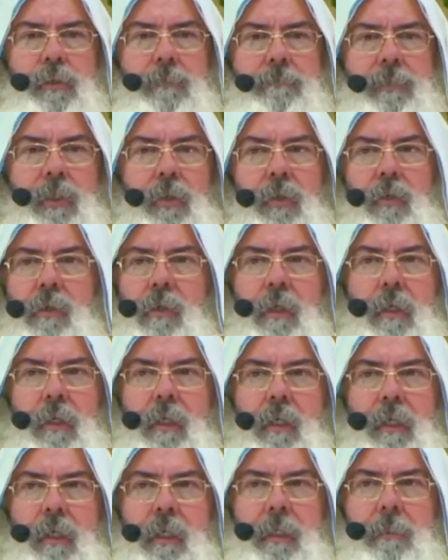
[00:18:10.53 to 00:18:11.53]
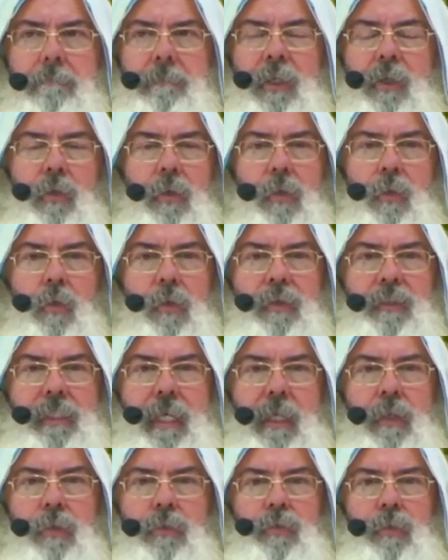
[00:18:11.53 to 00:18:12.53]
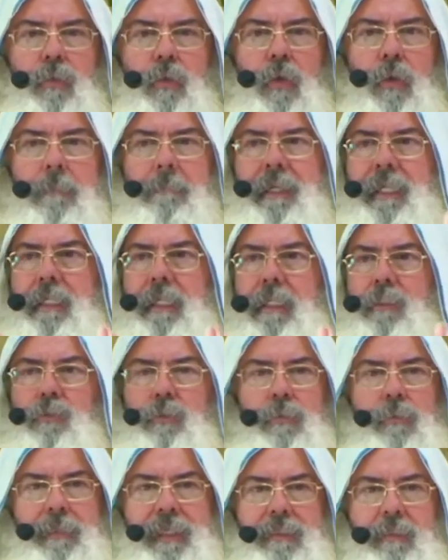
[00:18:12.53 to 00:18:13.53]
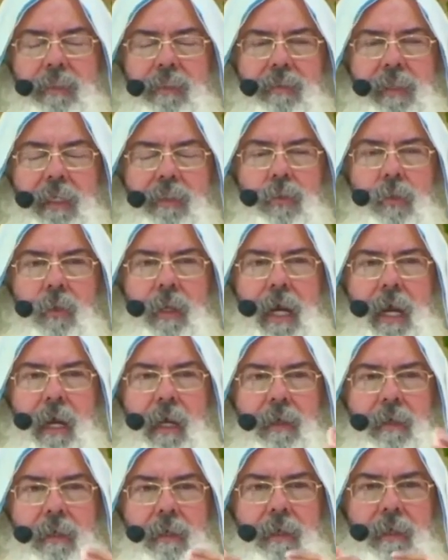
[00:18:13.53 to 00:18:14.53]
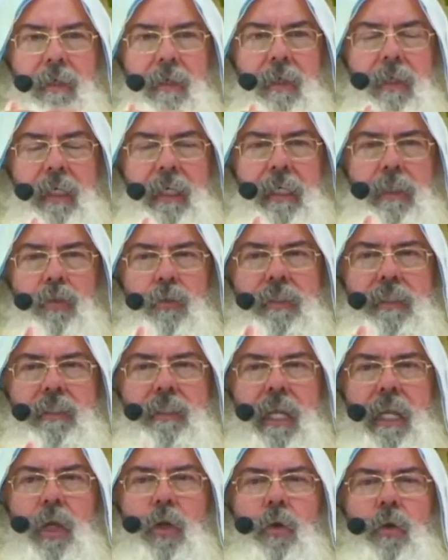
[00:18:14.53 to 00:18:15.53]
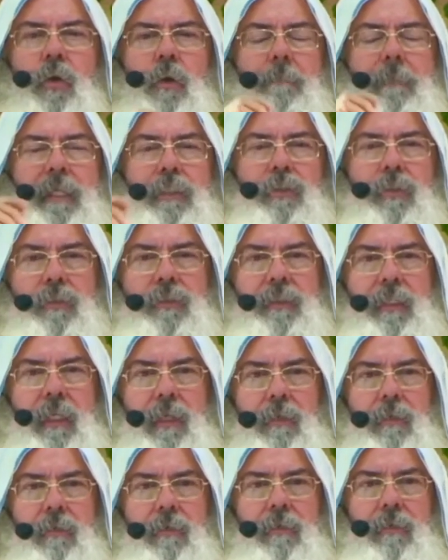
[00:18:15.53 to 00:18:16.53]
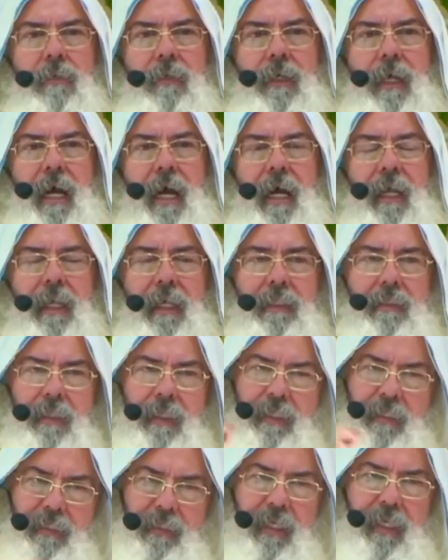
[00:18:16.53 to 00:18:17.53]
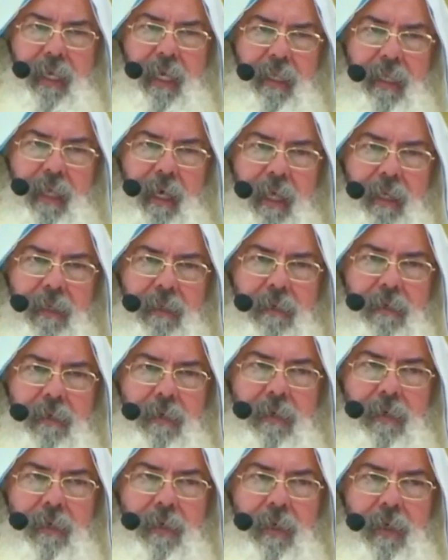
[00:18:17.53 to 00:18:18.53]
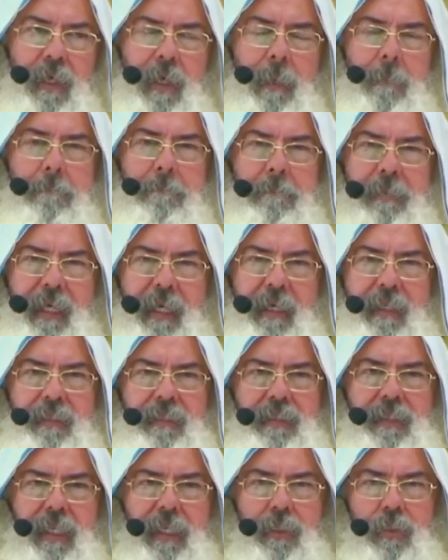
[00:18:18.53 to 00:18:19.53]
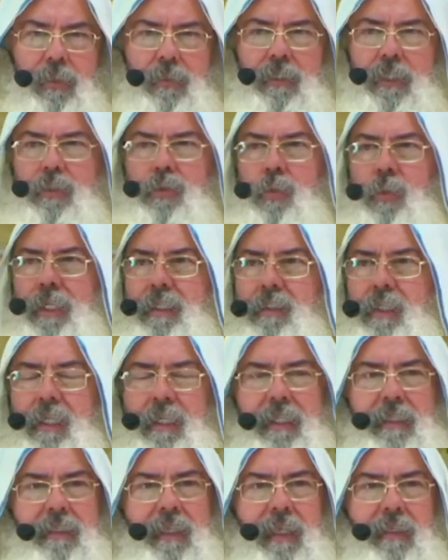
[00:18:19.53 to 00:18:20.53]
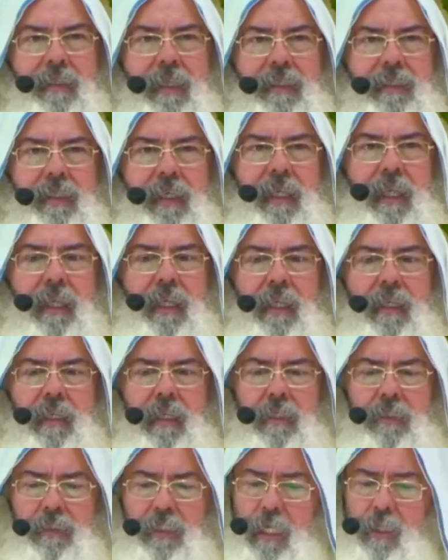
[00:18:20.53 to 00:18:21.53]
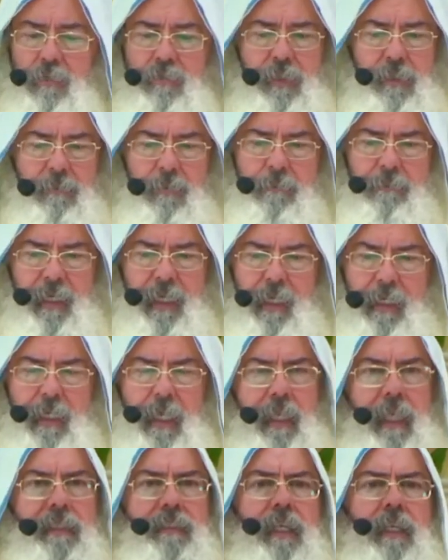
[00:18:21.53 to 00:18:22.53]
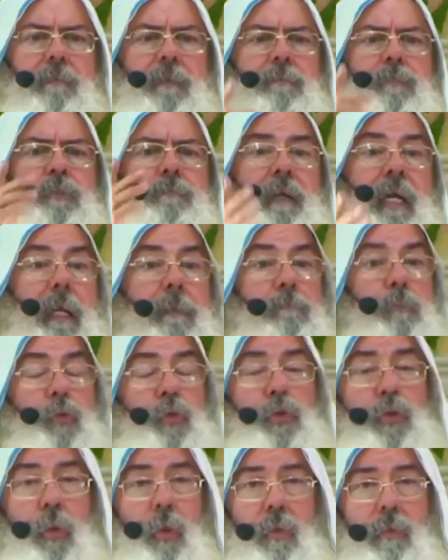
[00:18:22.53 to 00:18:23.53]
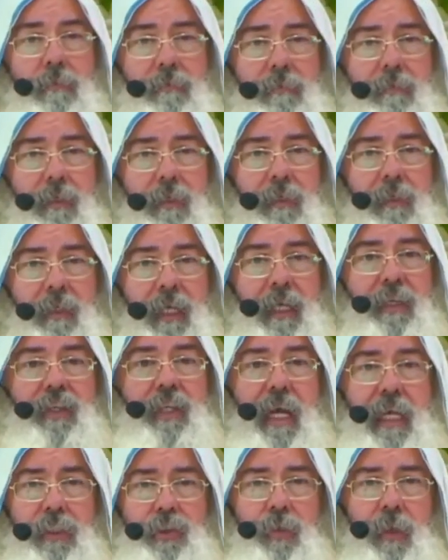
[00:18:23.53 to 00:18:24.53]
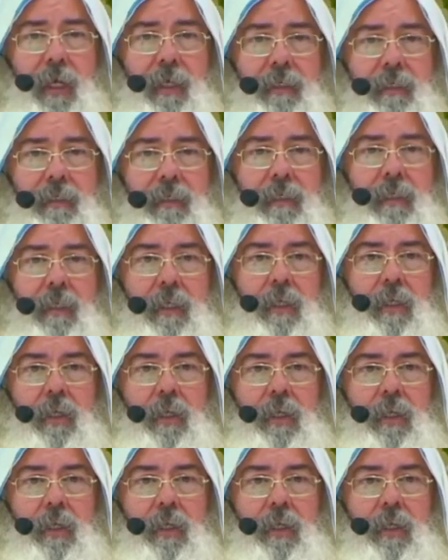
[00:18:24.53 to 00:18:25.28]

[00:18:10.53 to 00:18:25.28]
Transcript: Take that away on that, but I didn't have a place or who I to take them to. I talked about God, but I didn't know about his name nor his holy Torah. So the biggest achievement arrived at the third age.